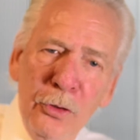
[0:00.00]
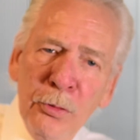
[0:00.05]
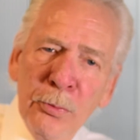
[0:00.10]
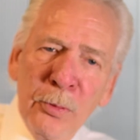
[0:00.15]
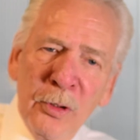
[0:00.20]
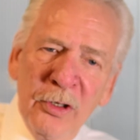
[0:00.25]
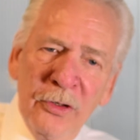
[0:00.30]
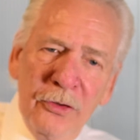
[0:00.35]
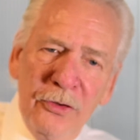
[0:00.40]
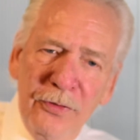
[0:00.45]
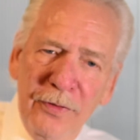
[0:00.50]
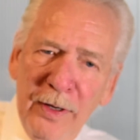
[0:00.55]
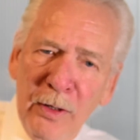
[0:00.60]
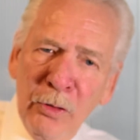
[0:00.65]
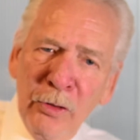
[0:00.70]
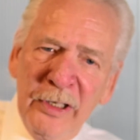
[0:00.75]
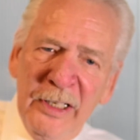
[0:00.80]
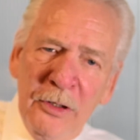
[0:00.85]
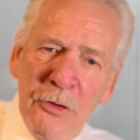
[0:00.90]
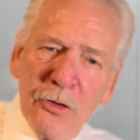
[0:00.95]
numerous
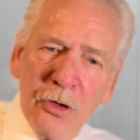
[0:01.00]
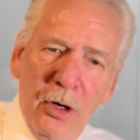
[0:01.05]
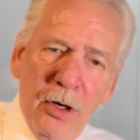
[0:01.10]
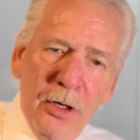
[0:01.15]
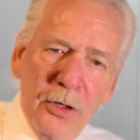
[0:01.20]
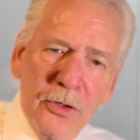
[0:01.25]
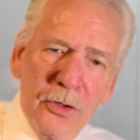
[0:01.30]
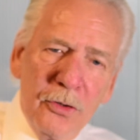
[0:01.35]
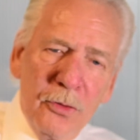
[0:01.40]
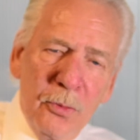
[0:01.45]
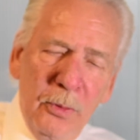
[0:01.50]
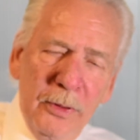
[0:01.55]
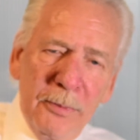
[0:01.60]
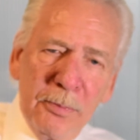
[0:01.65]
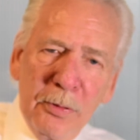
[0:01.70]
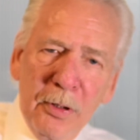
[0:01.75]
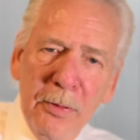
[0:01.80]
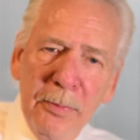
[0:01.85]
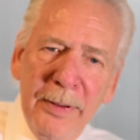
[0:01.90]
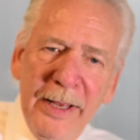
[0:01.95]
felony charges with
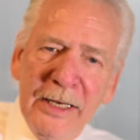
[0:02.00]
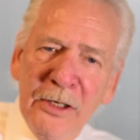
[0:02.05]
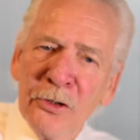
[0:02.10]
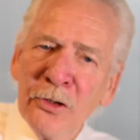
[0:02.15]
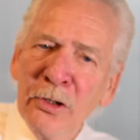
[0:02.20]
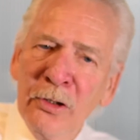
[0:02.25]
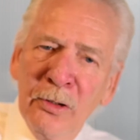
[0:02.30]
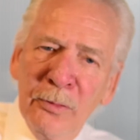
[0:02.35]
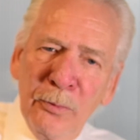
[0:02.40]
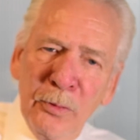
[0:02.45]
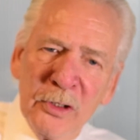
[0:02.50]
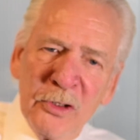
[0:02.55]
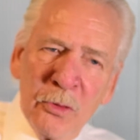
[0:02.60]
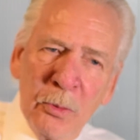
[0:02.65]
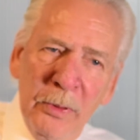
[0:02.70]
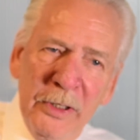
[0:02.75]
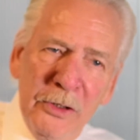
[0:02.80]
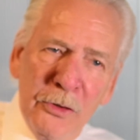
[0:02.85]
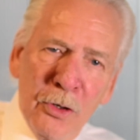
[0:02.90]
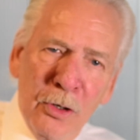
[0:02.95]
probation, of
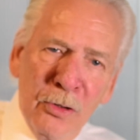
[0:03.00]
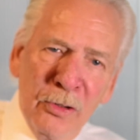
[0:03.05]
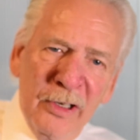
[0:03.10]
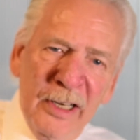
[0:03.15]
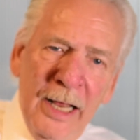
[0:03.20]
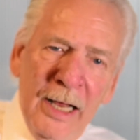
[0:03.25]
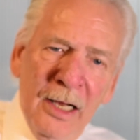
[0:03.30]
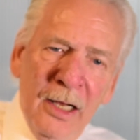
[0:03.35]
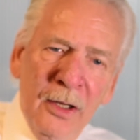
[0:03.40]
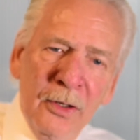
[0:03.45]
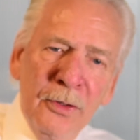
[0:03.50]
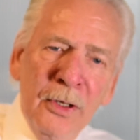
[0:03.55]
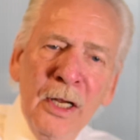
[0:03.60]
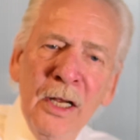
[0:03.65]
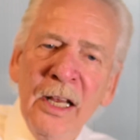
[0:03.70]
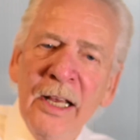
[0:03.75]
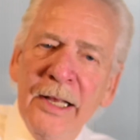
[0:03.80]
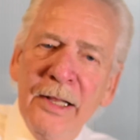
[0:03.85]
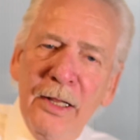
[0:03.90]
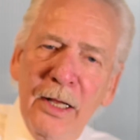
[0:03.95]
which we turned down.
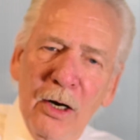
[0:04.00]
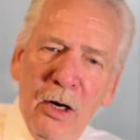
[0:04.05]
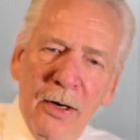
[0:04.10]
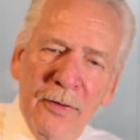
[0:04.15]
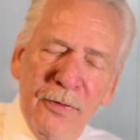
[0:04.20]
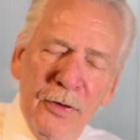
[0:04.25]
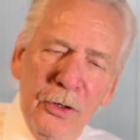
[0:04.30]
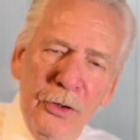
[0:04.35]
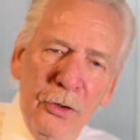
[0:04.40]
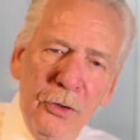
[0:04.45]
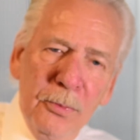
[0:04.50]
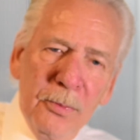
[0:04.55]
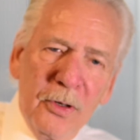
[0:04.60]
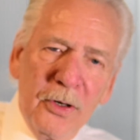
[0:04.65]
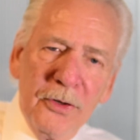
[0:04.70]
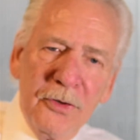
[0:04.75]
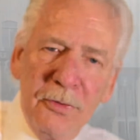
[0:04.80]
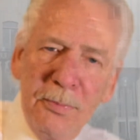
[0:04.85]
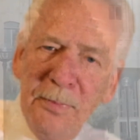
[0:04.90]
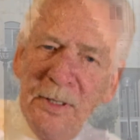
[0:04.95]
They offered
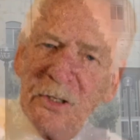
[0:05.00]
numerous